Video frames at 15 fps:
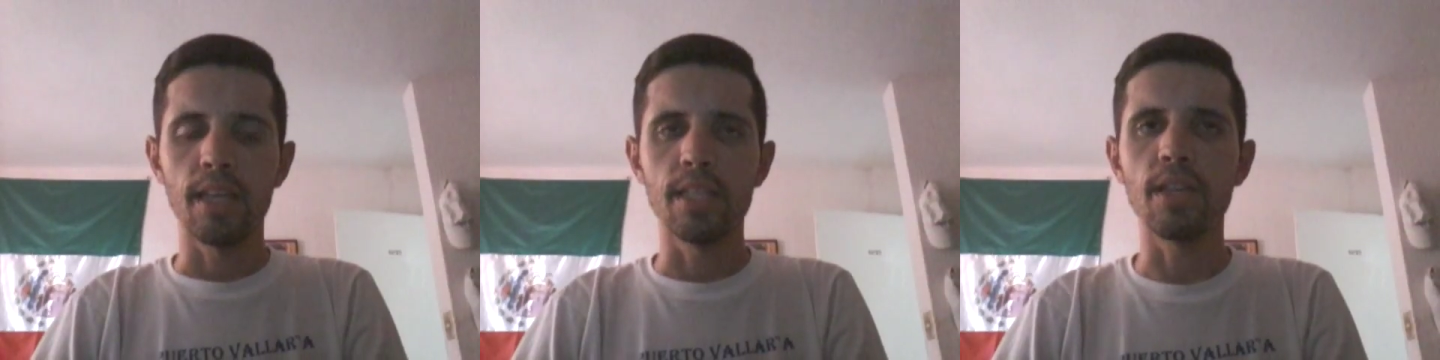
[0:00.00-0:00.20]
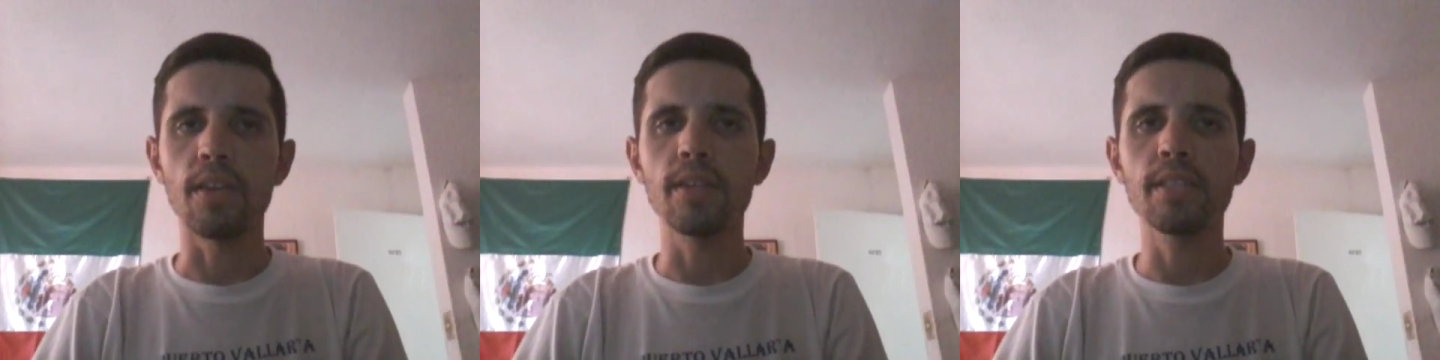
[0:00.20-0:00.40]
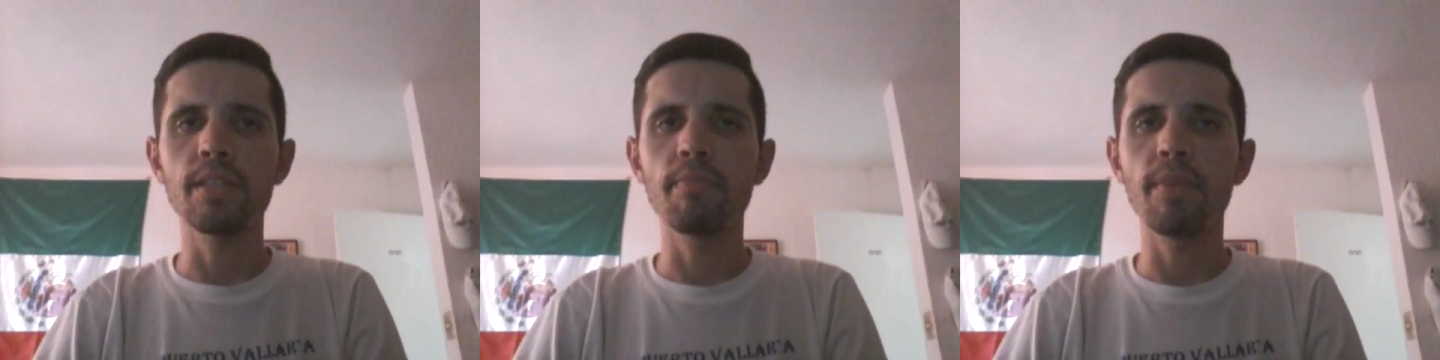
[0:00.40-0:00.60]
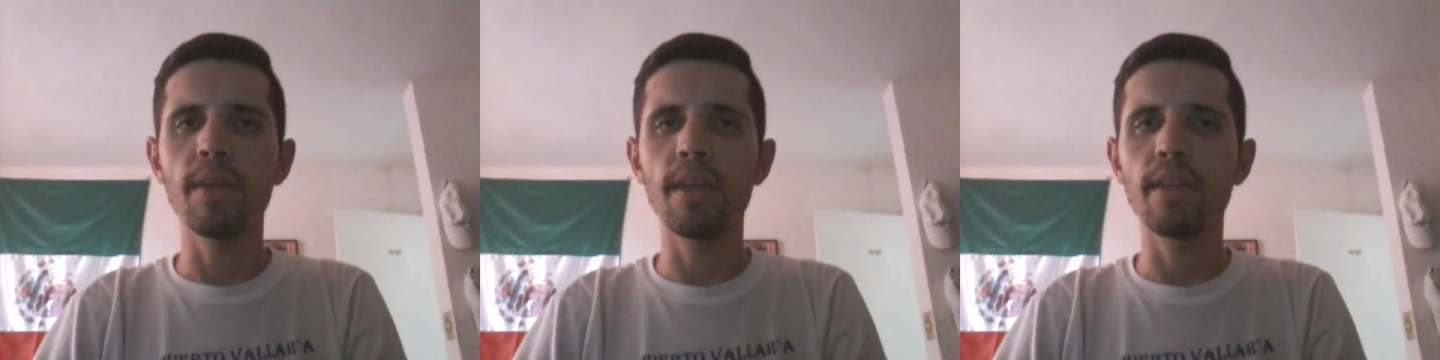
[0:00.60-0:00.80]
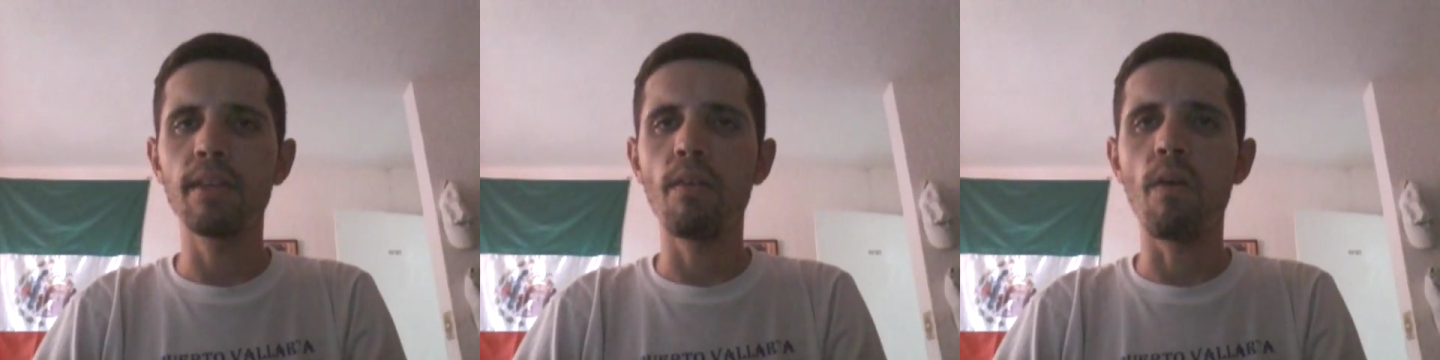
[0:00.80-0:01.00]
Theresa
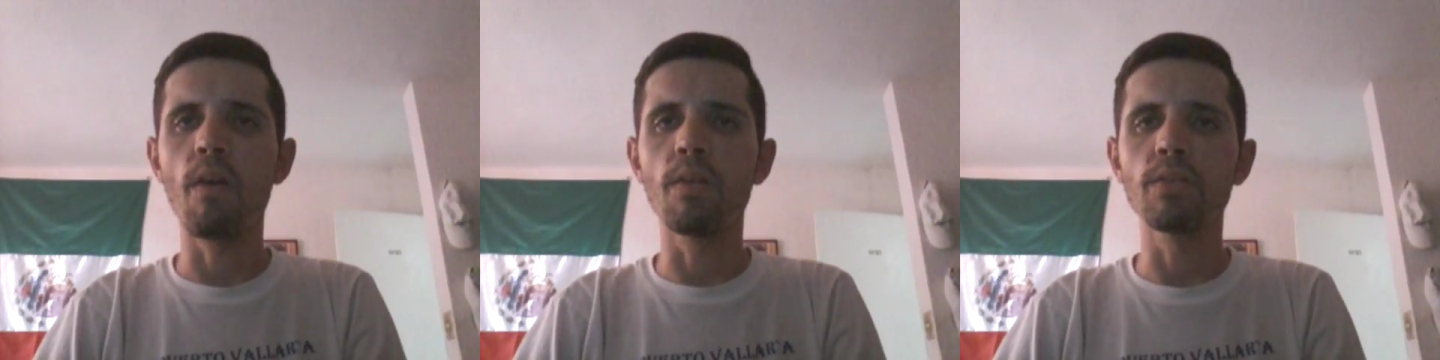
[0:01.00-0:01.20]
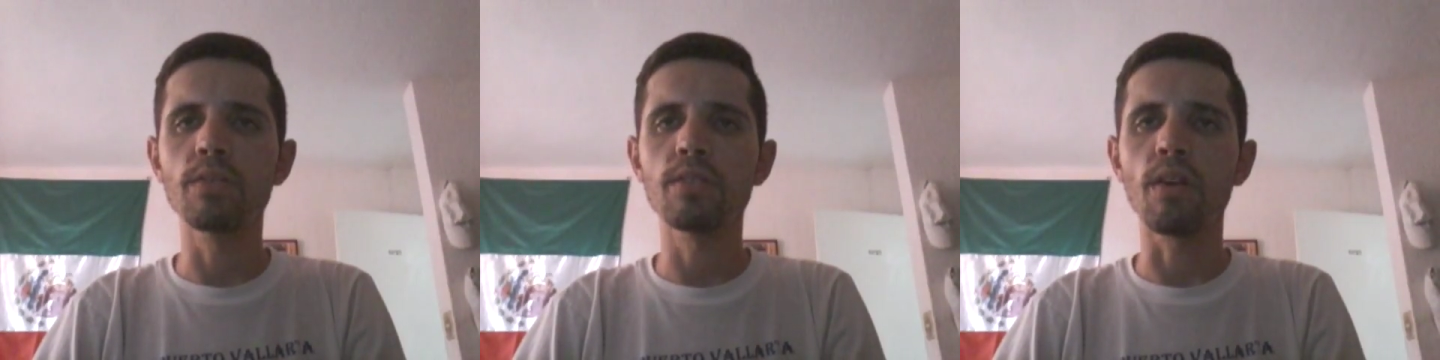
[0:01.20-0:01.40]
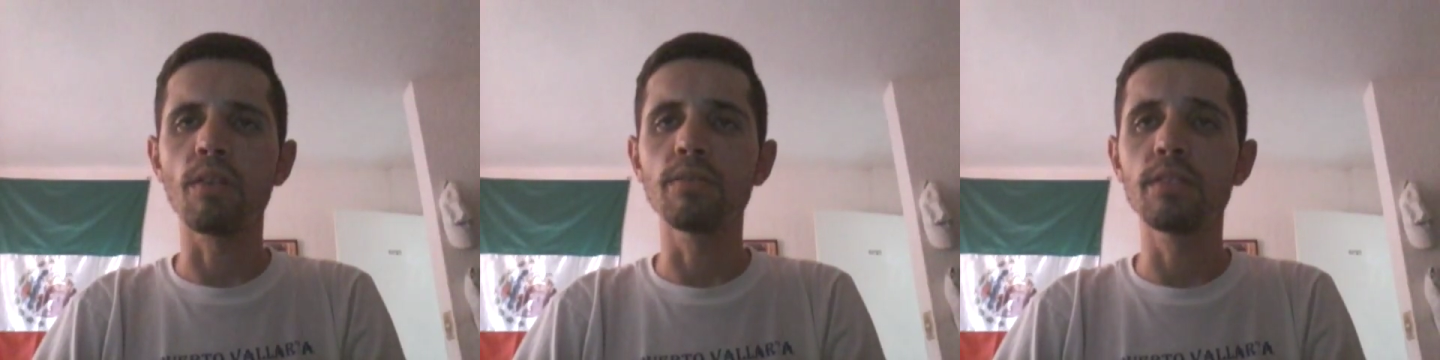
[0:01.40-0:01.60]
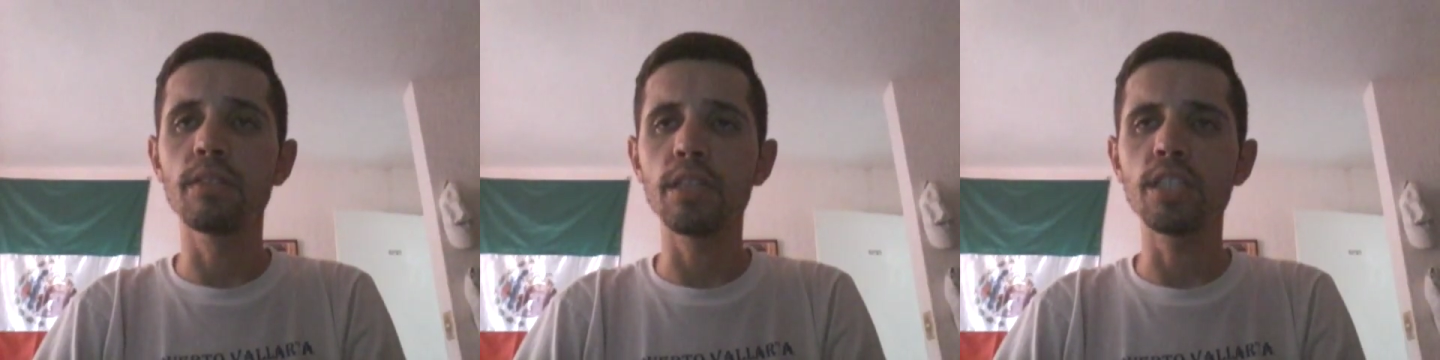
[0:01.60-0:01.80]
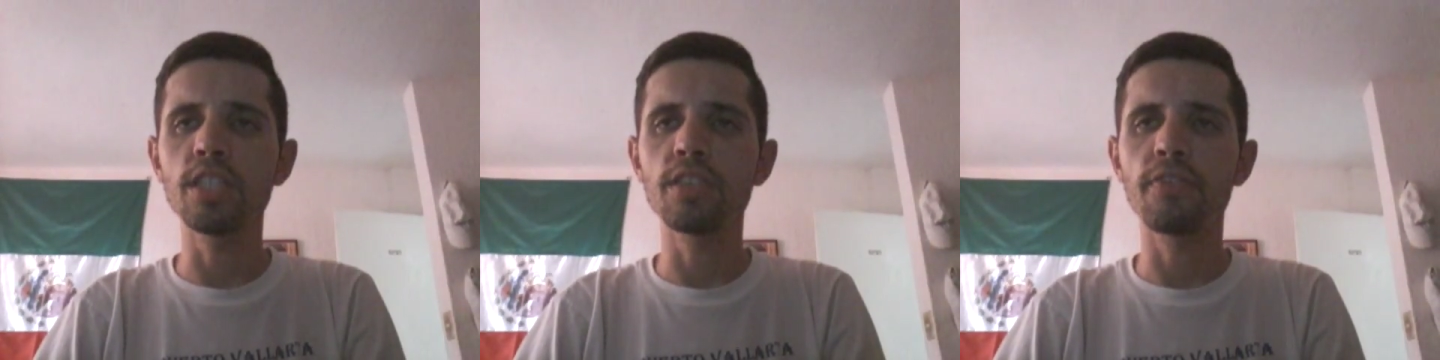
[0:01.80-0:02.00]
May calls on
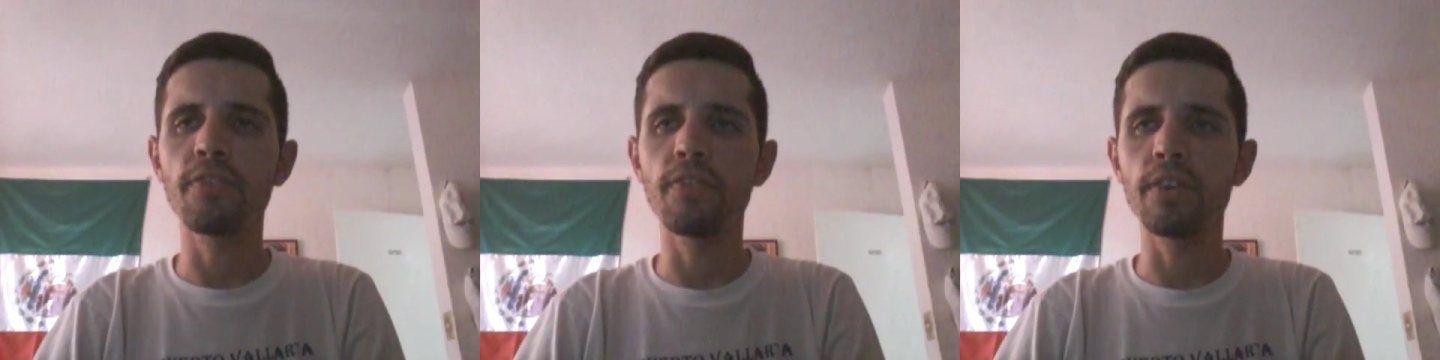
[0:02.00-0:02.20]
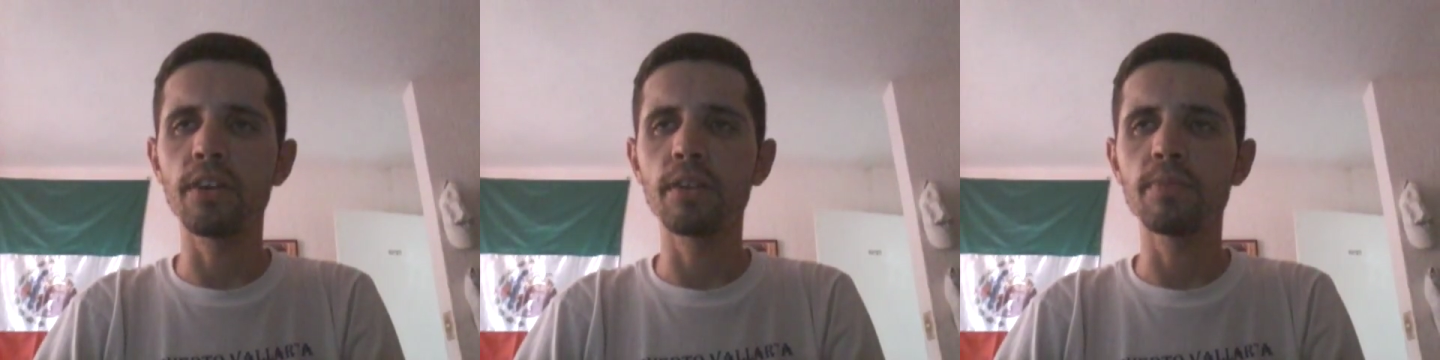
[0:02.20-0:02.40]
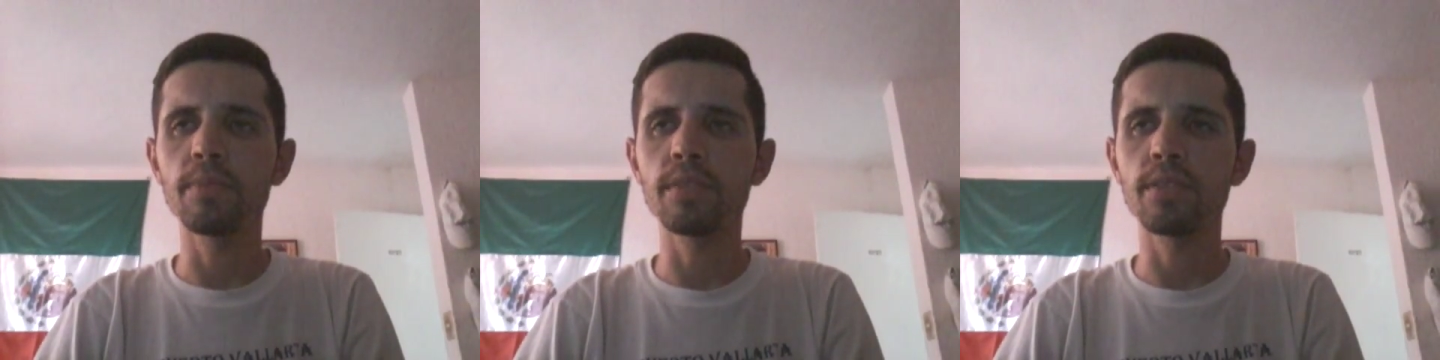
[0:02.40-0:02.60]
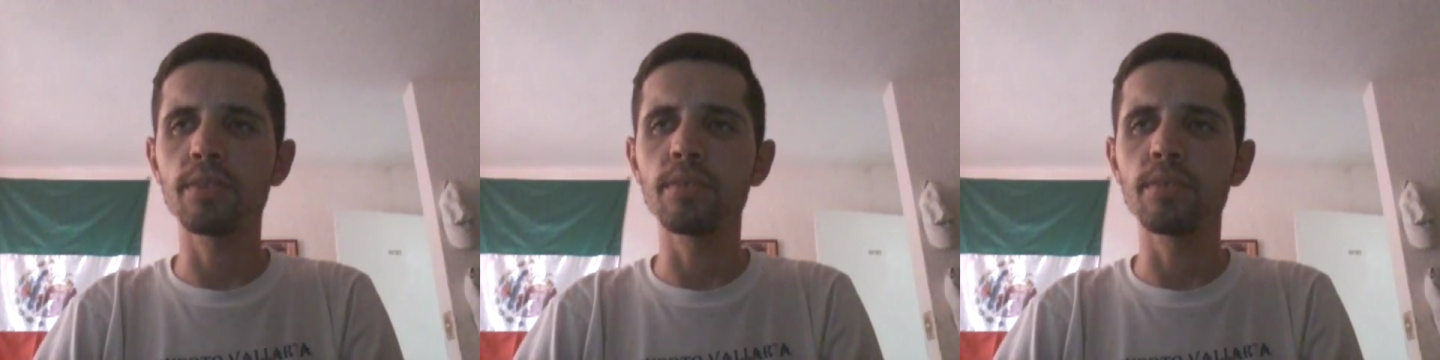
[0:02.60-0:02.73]
tech firms